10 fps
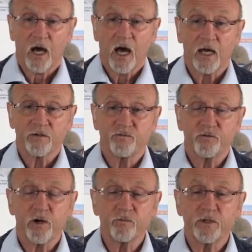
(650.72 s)
And
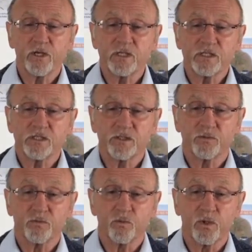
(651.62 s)
from this,
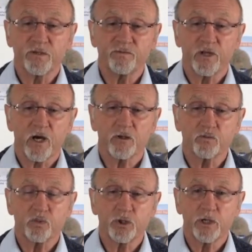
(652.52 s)
we've now
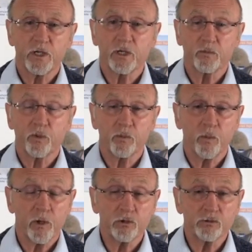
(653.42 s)
put in a
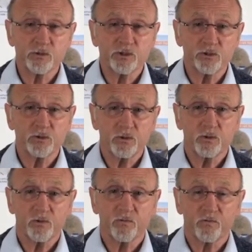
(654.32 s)
proposal
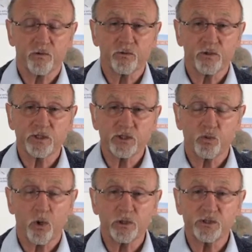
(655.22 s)
for the
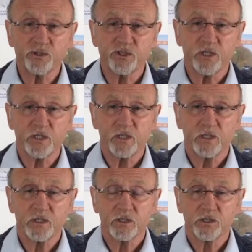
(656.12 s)
Swansea
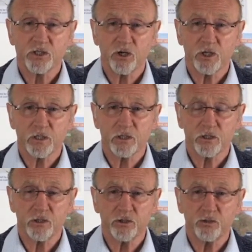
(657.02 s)
Tidal
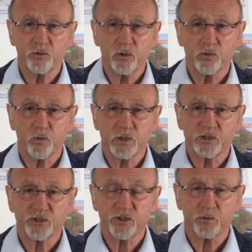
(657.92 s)
Lagoon,
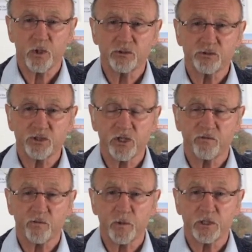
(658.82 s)
which the Welsh
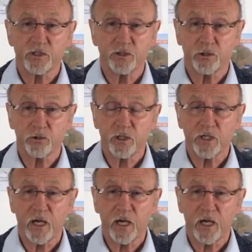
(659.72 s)
Government are looking